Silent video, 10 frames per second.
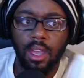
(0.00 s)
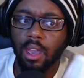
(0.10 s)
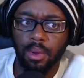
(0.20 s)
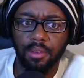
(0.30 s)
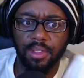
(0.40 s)

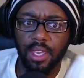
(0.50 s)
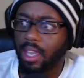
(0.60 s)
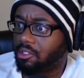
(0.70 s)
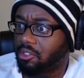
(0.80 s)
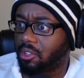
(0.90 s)
But everything
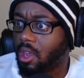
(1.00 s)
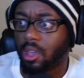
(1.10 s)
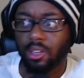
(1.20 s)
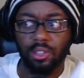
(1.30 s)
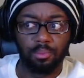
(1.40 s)
else,
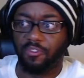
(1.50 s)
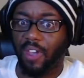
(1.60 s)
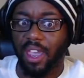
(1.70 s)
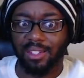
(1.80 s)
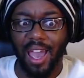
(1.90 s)

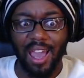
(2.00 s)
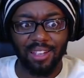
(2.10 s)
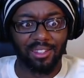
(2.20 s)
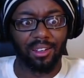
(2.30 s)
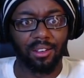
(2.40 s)

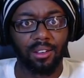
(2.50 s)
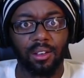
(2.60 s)
fantastic.